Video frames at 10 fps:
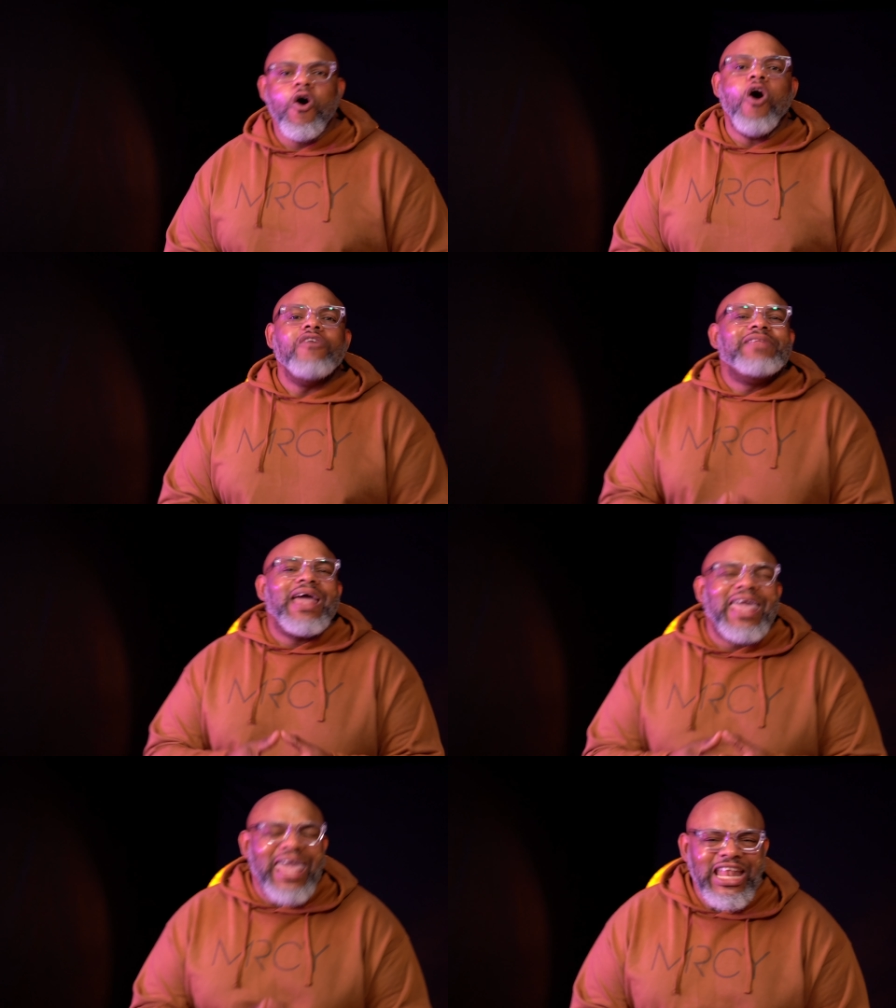of the
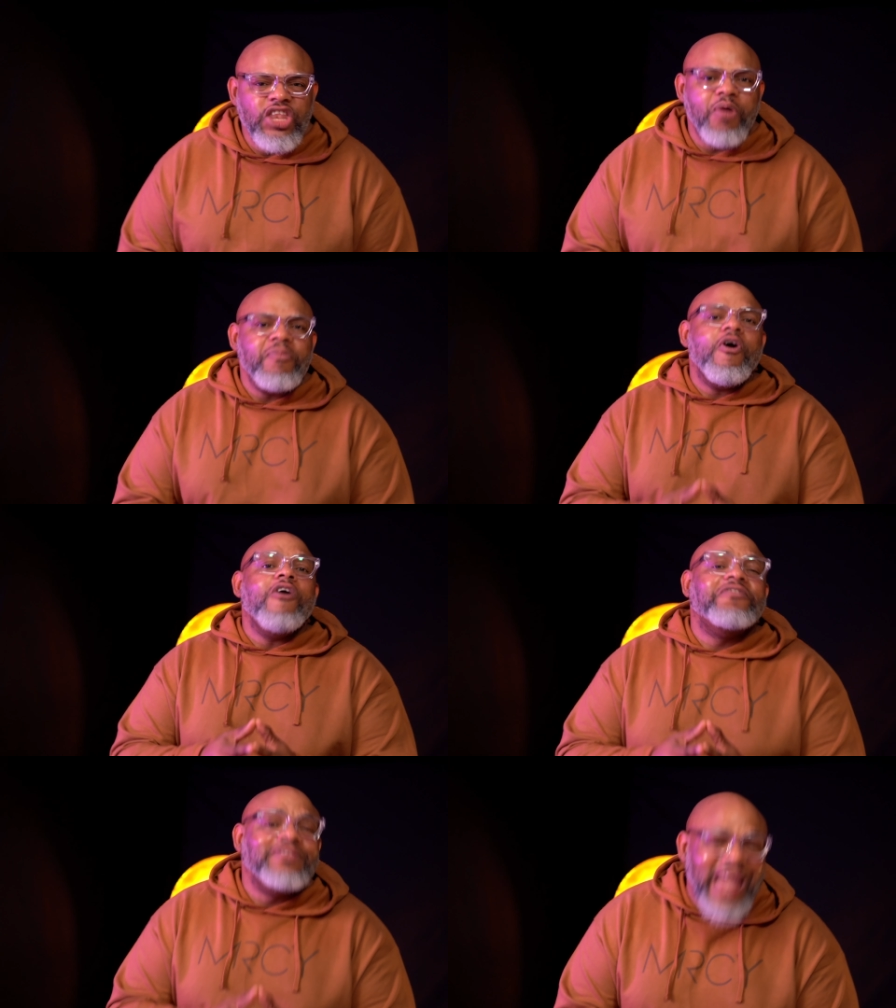kingdom
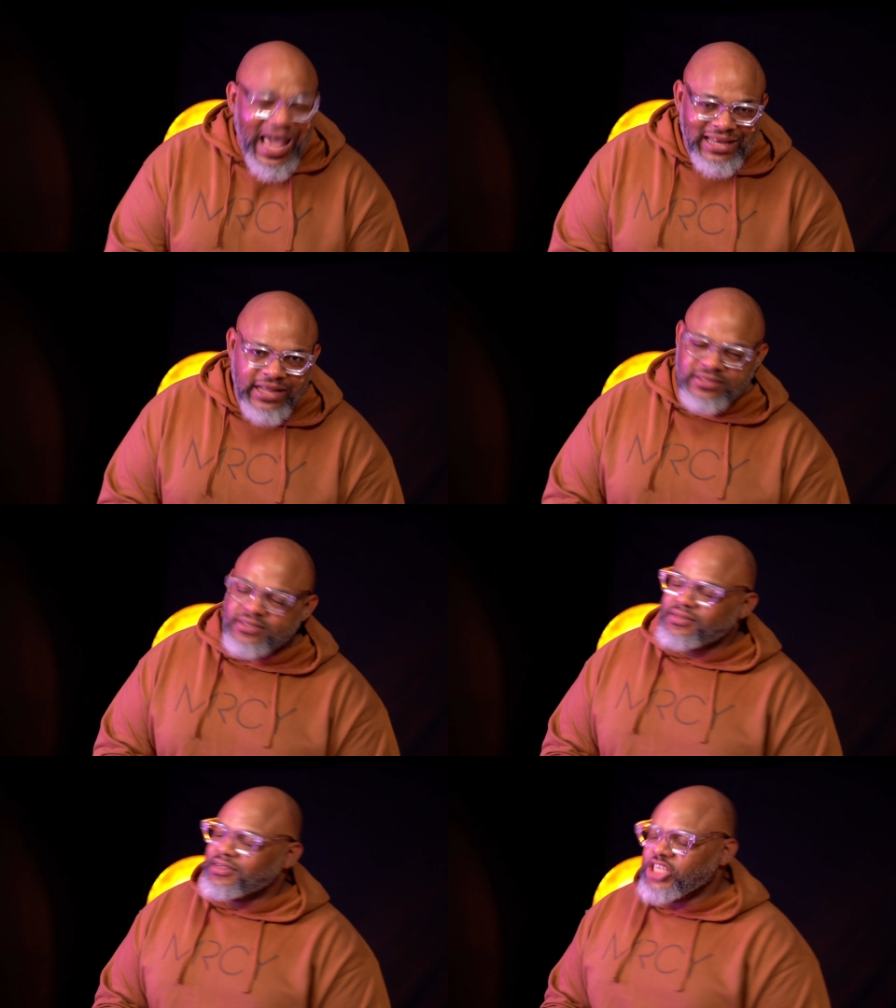of
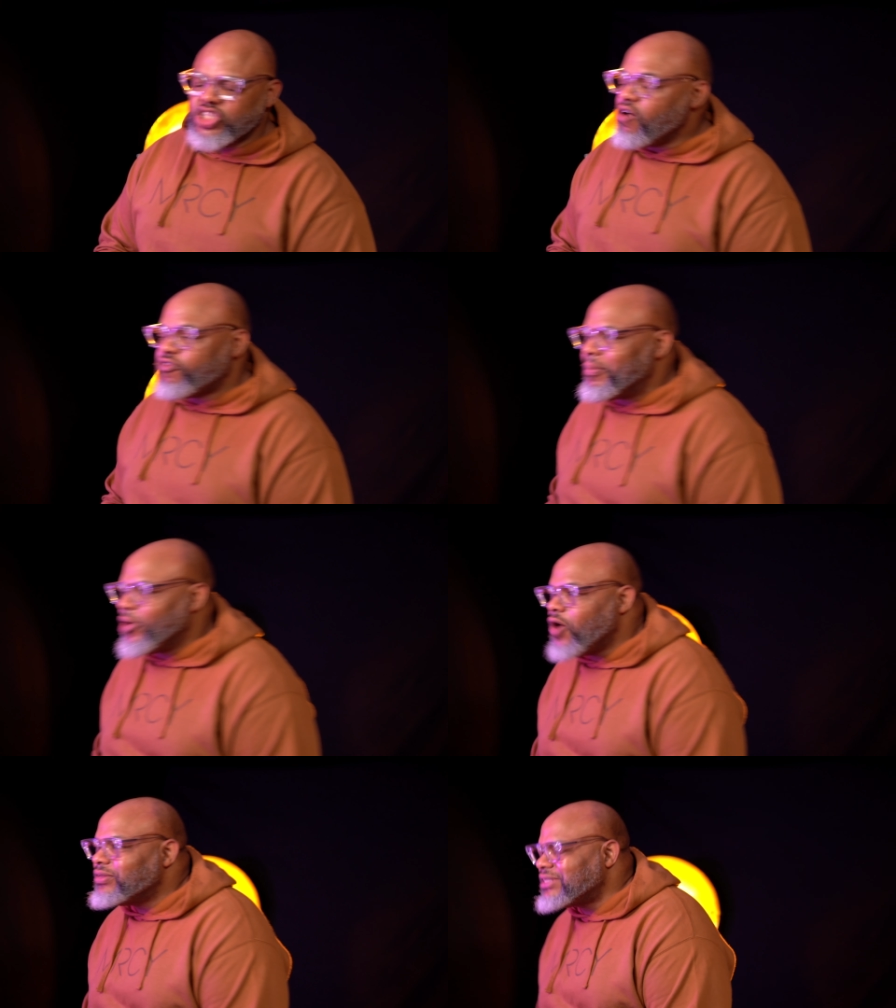darkness. He's not from
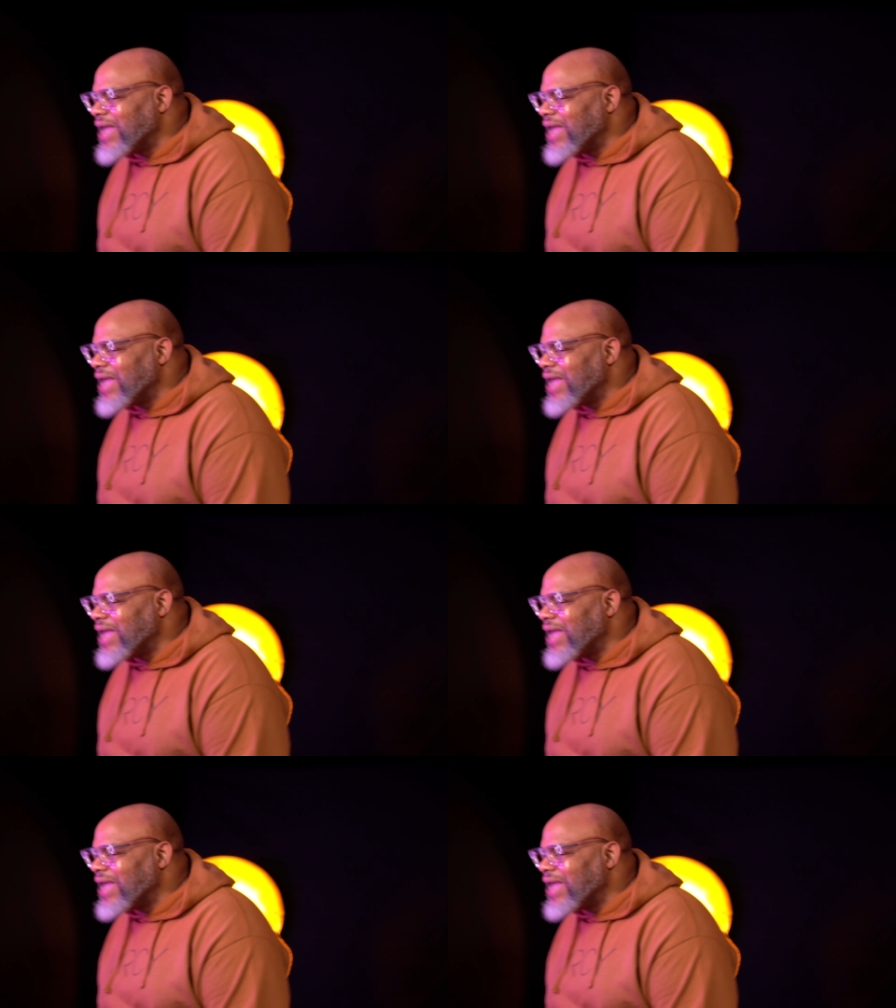God's